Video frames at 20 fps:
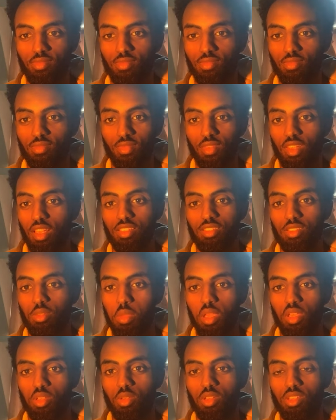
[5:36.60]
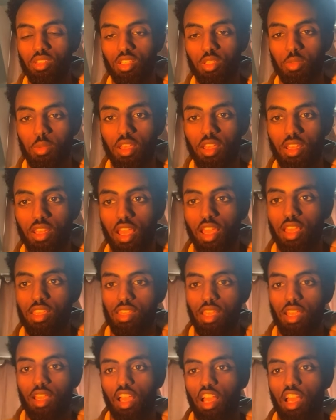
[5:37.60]
And that's the best way to explain it.
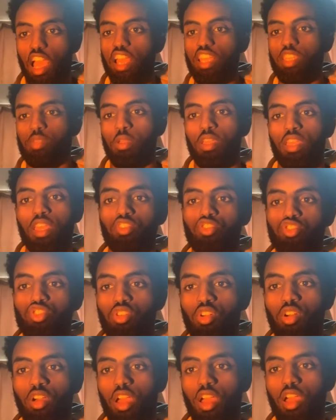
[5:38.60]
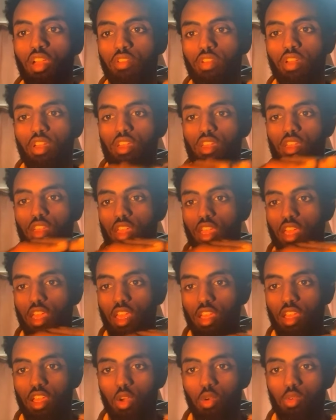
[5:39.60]
It's like an exponential curve.
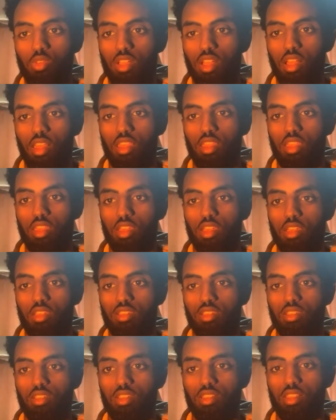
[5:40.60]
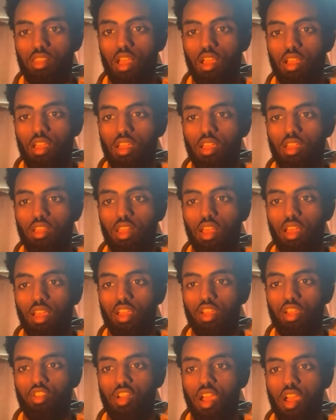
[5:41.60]
It goes like this, like
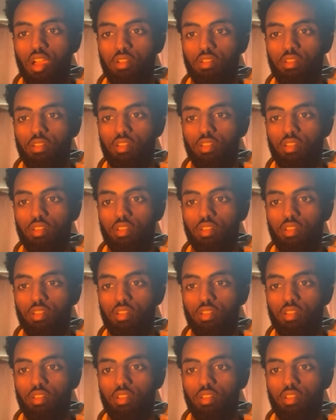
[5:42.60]
a graph.